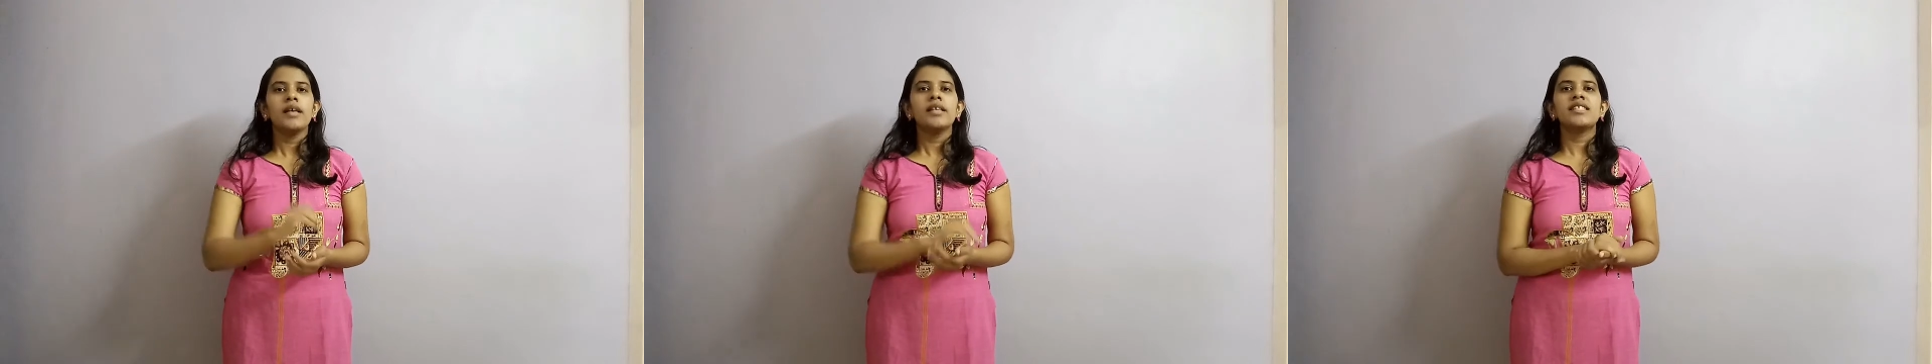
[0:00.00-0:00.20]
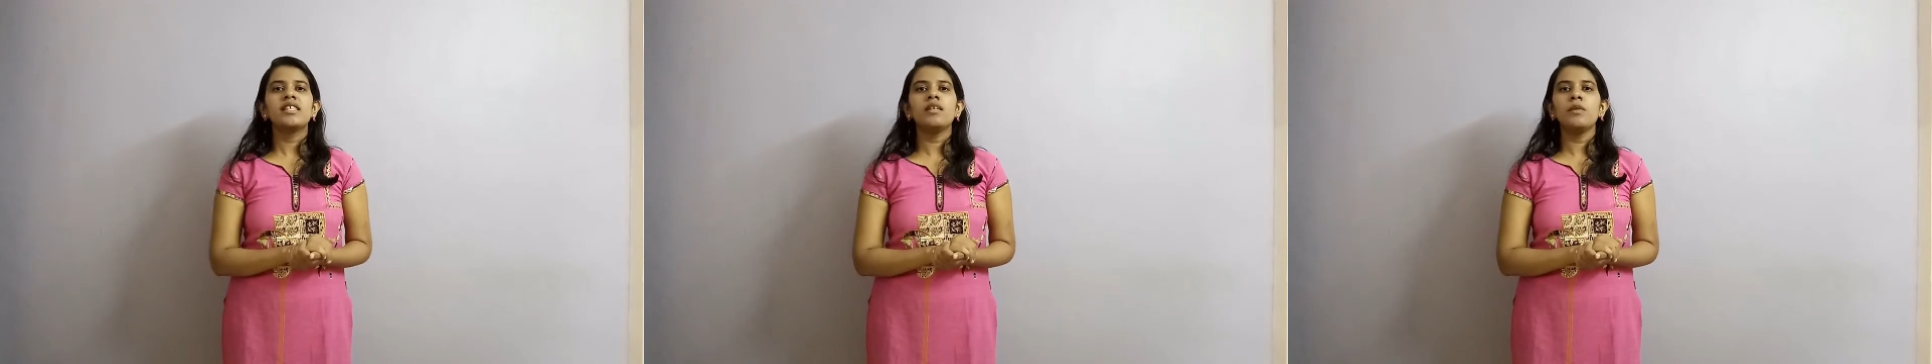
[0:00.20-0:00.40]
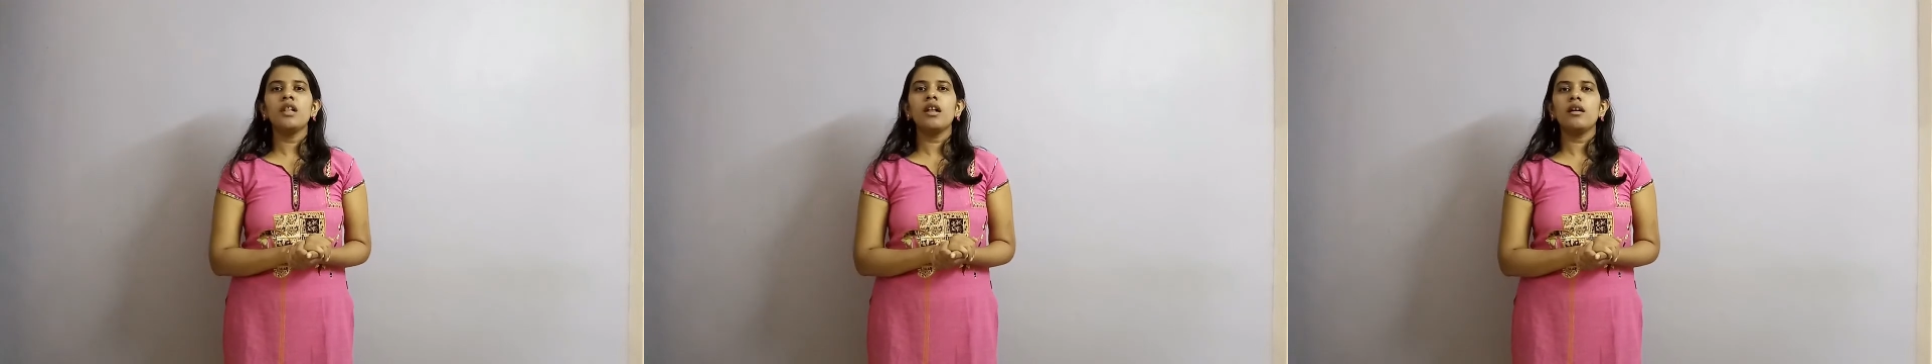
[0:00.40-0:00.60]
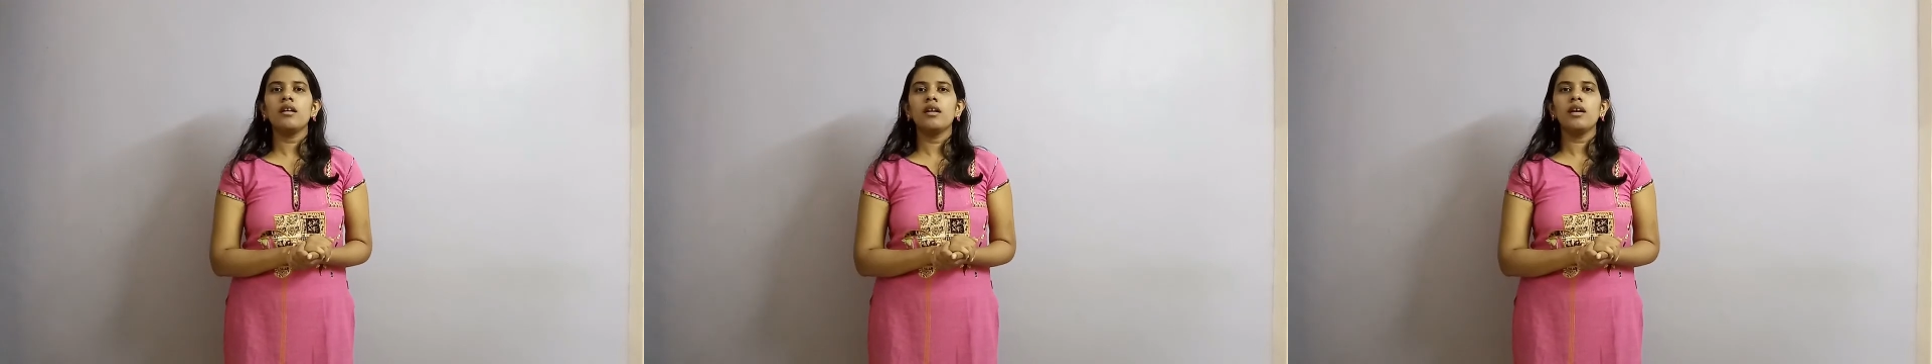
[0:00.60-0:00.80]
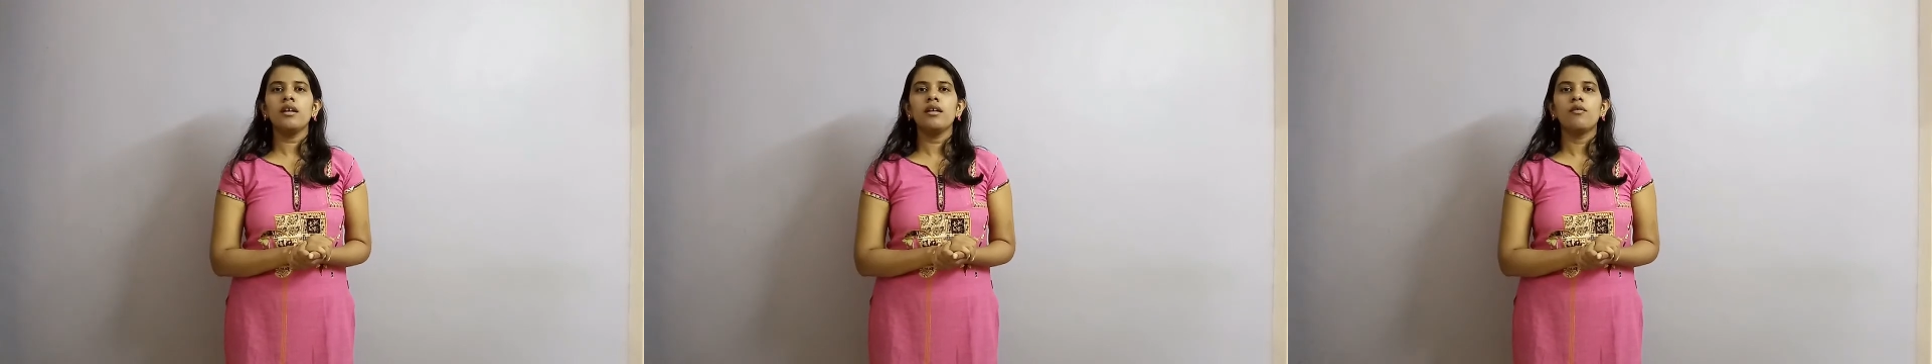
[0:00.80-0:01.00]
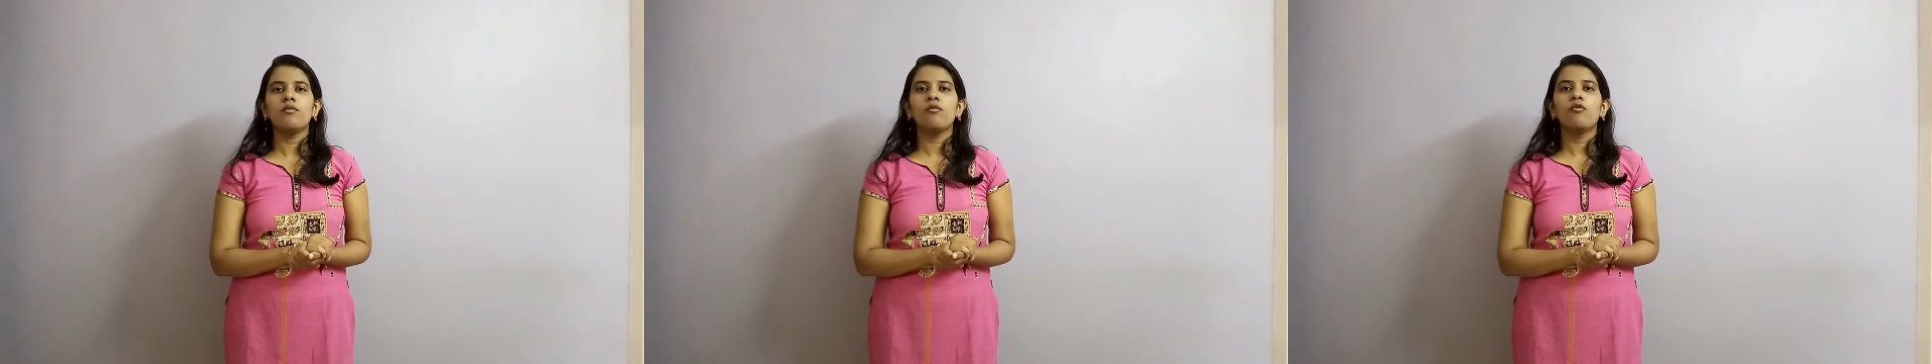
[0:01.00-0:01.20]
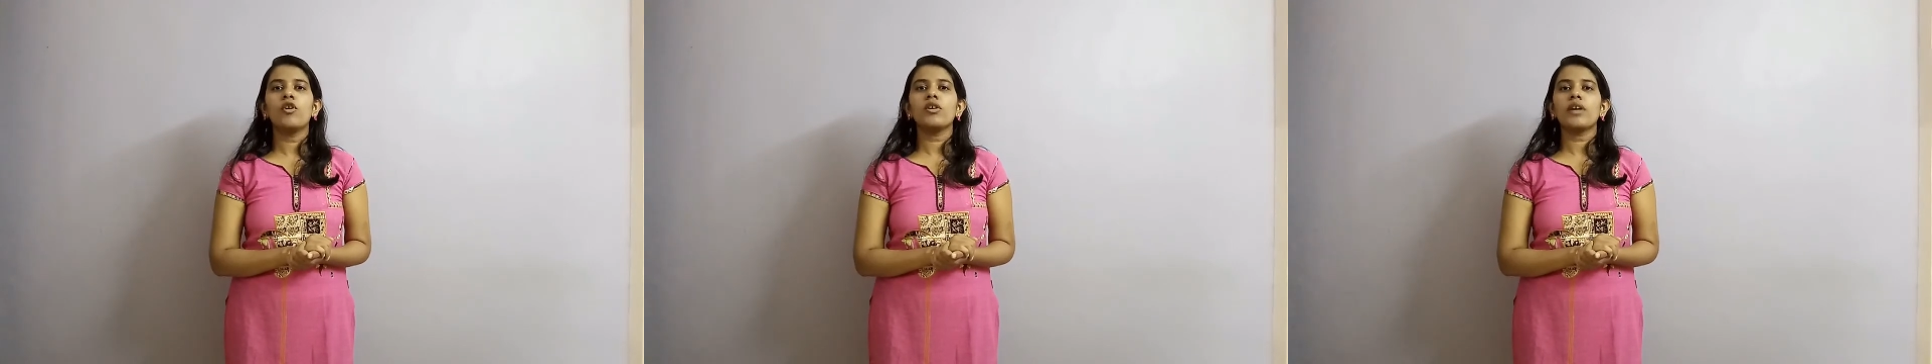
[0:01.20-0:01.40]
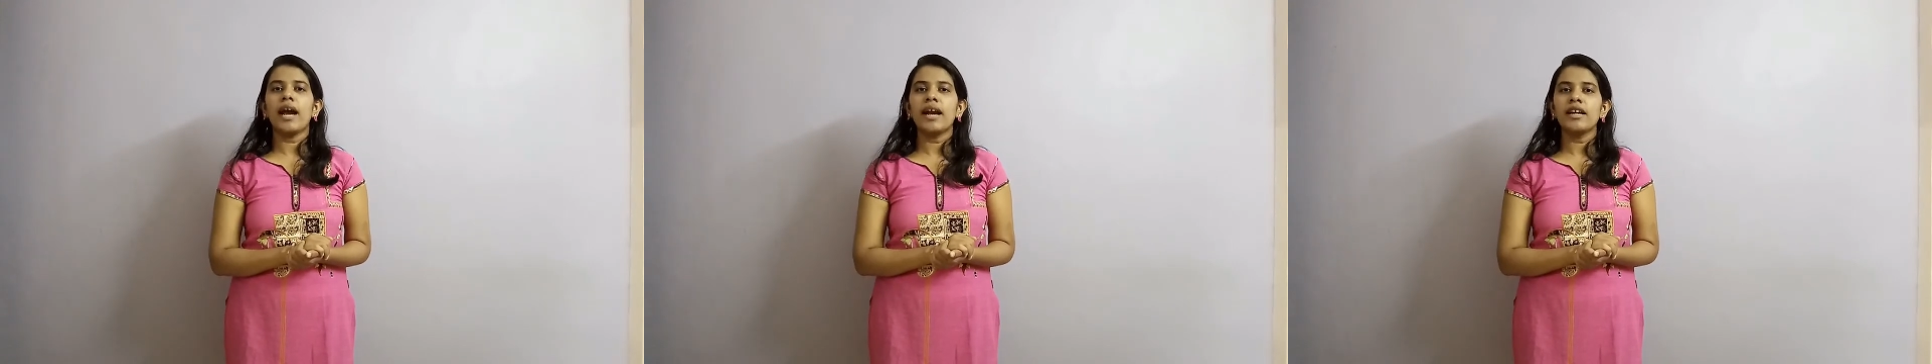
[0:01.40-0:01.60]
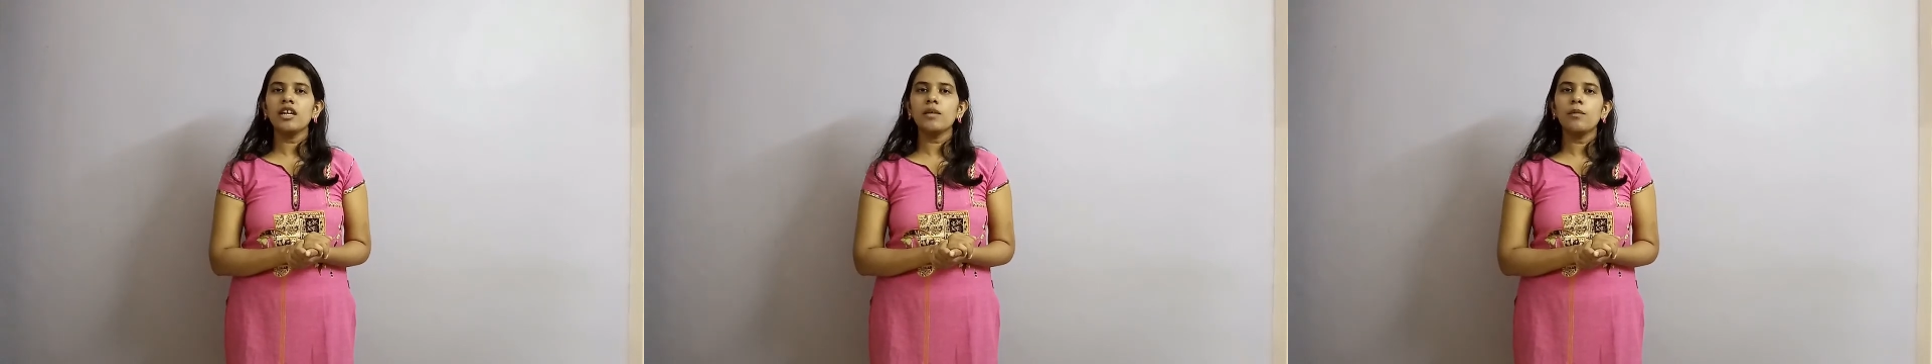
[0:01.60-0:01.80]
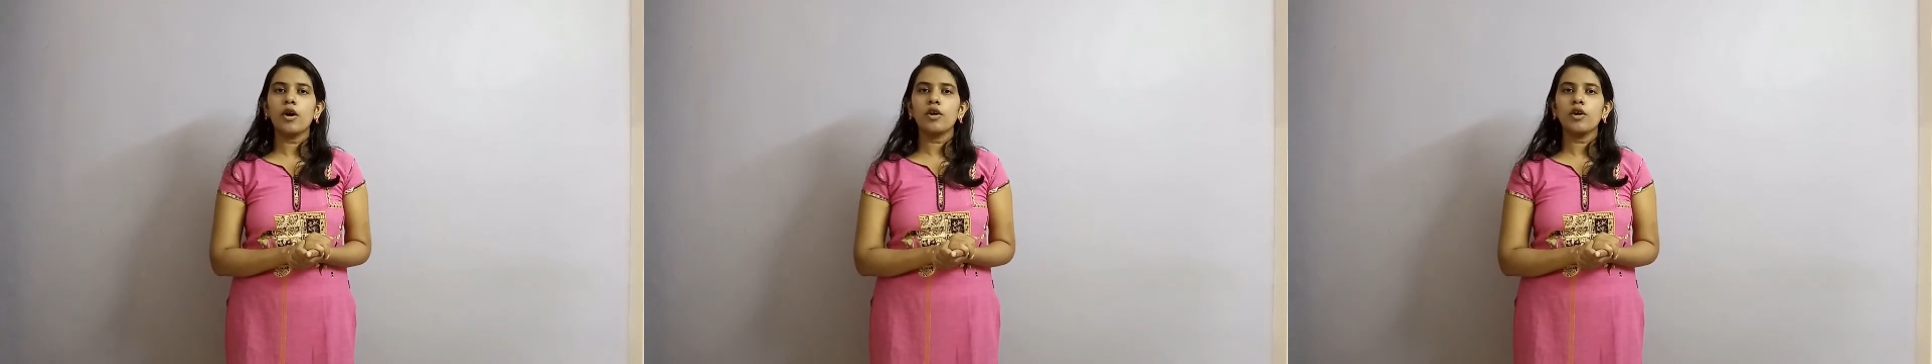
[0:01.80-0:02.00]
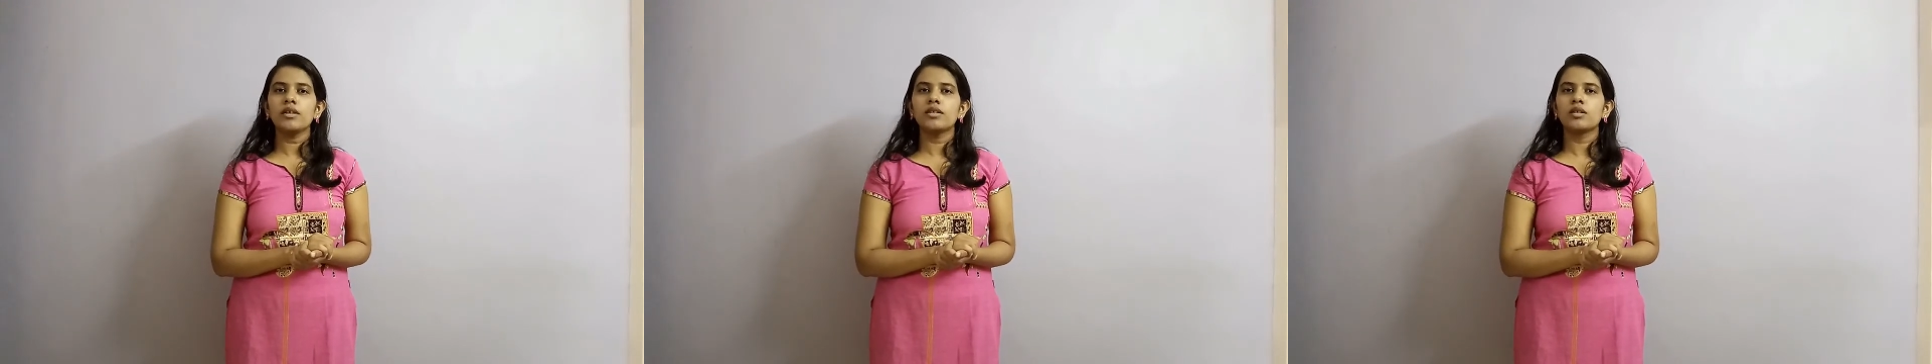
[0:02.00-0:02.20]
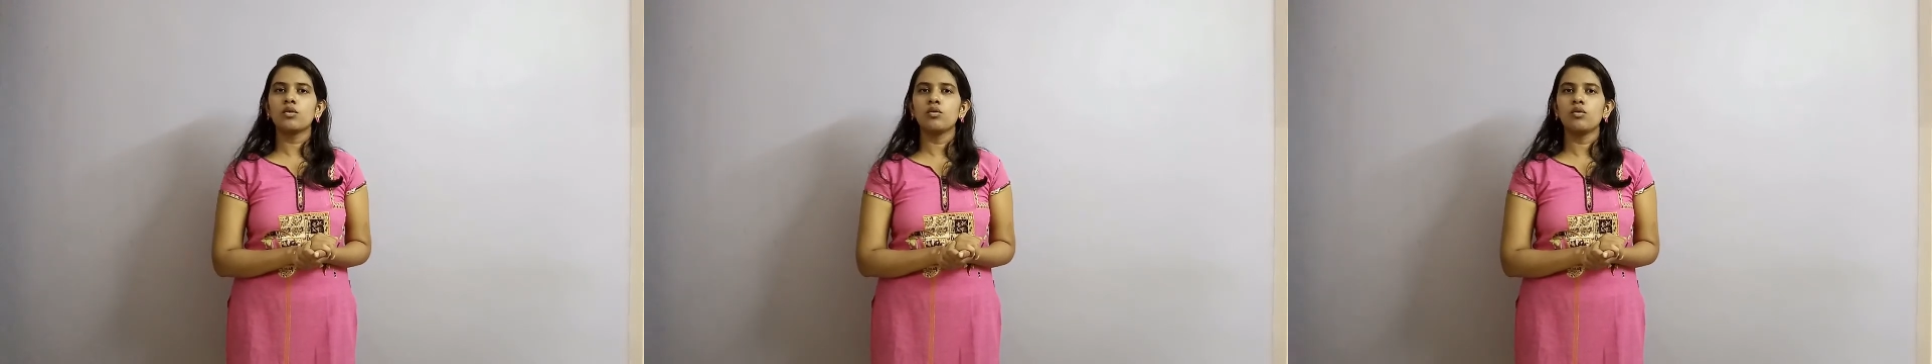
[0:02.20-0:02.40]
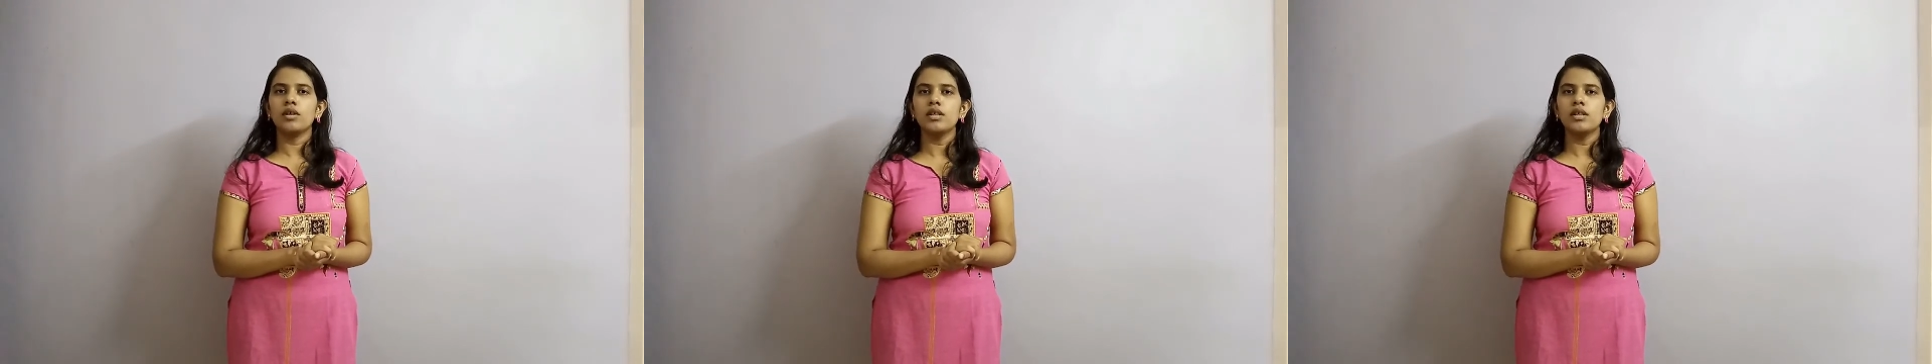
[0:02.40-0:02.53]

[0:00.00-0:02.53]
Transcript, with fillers: Similarly, what antibiotics do